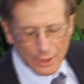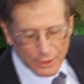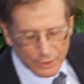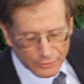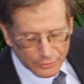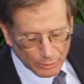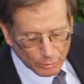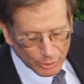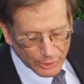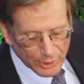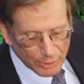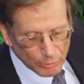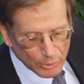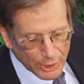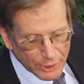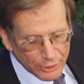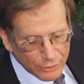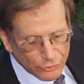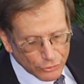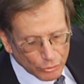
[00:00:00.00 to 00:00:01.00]
So we'll get
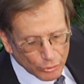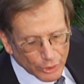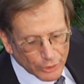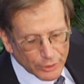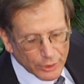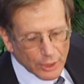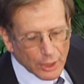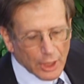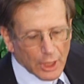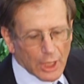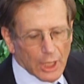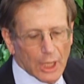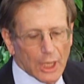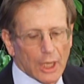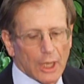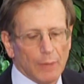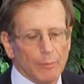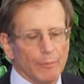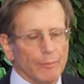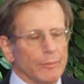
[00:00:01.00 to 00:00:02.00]
right into it.
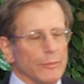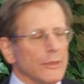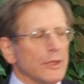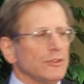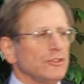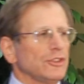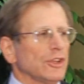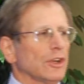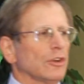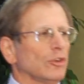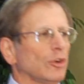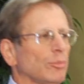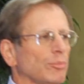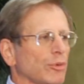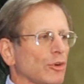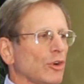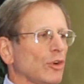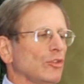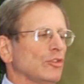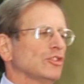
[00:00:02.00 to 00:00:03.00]
The general
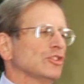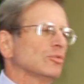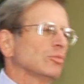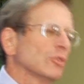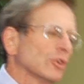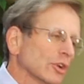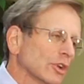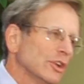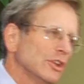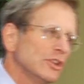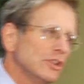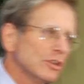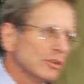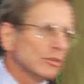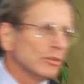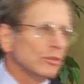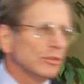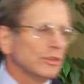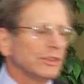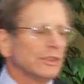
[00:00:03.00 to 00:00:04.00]
approach we're going to
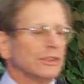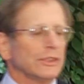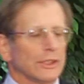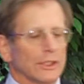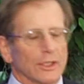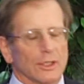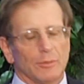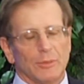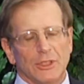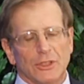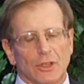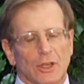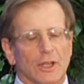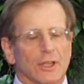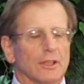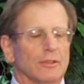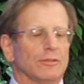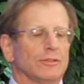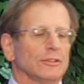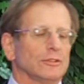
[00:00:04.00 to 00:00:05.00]
use is I'm going to be
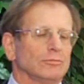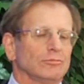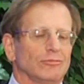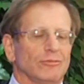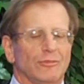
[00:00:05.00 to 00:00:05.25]
talking for